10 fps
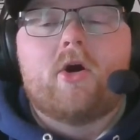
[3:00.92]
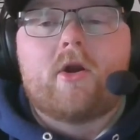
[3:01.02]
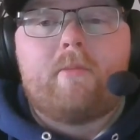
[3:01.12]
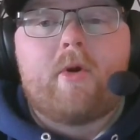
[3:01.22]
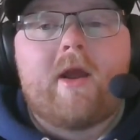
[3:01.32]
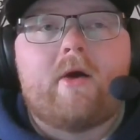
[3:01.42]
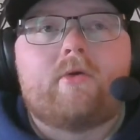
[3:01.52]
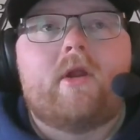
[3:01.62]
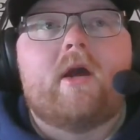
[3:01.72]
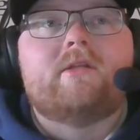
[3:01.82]
Connor
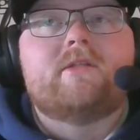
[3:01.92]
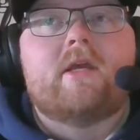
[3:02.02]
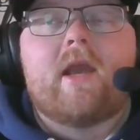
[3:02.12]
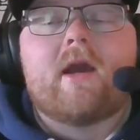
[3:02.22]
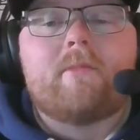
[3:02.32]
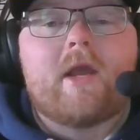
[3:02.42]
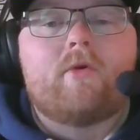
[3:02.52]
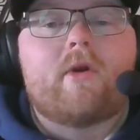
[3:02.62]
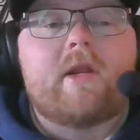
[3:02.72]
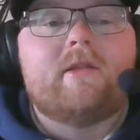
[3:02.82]
Brown, guys like Adam
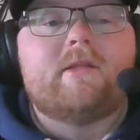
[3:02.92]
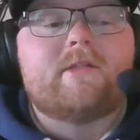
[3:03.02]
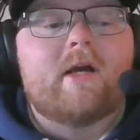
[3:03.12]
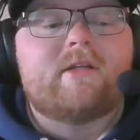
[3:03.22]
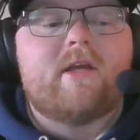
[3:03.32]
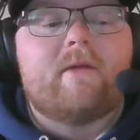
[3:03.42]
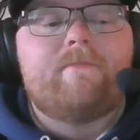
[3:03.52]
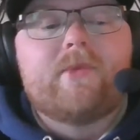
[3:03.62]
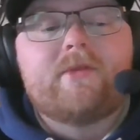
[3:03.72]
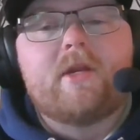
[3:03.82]
Henrique, these guys that
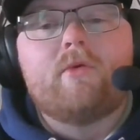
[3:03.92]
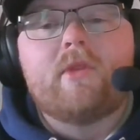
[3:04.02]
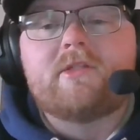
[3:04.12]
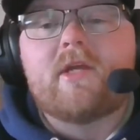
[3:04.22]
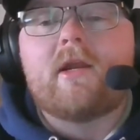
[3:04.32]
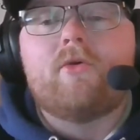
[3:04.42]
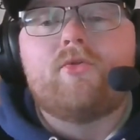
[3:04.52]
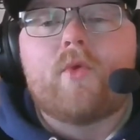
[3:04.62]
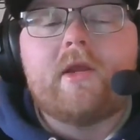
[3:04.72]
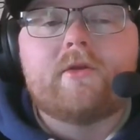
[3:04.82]
didn't really stand out in
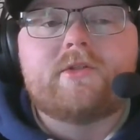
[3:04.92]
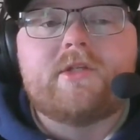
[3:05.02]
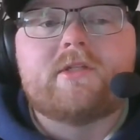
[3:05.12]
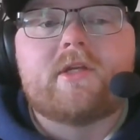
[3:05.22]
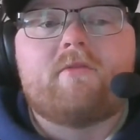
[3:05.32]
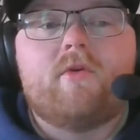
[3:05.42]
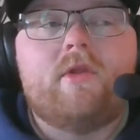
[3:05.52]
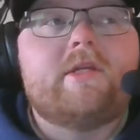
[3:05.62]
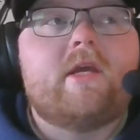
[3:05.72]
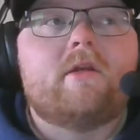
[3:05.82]
the regular season have
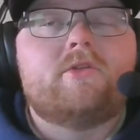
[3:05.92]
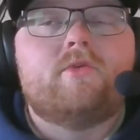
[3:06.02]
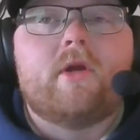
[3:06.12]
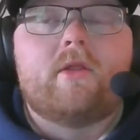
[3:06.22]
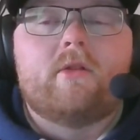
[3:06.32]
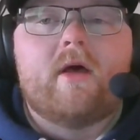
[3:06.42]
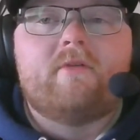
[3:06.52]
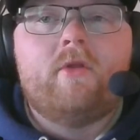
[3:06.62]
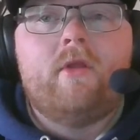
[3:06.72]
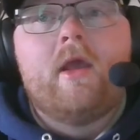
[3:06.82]
really taken it to another
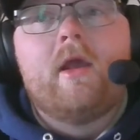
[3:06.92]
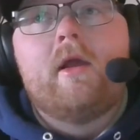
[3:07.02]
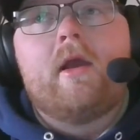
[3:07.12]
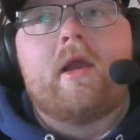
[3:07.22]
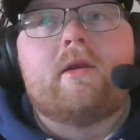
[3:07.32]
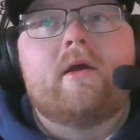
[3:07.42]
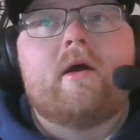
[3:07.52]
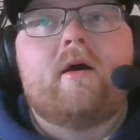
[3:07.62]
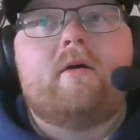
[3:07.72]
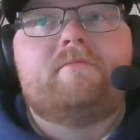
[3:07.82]
level. And
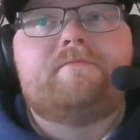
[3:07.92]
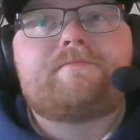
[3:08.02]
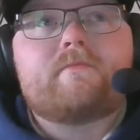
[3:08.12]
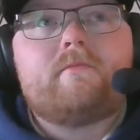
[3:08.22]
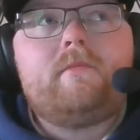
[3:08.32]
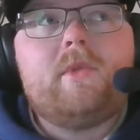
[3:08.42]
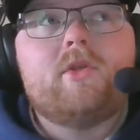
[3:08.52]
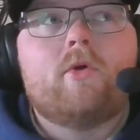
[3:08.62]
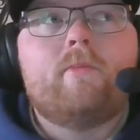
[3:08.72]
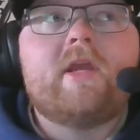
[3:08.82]

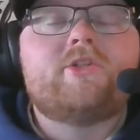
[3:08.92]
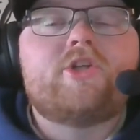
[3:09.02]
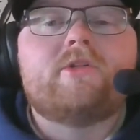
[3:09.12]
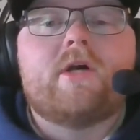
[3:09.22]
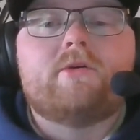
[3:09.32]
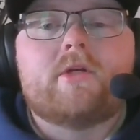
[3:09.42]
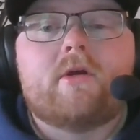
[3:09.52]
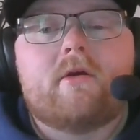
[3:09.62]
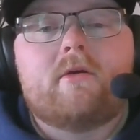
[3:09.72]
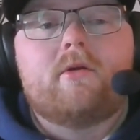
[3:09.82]
big shouts out
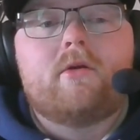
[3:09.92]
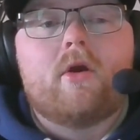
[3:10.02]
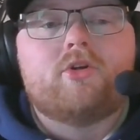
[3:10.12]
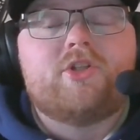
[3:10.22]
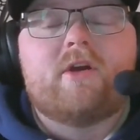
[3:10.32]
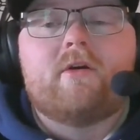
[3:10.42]
to Coach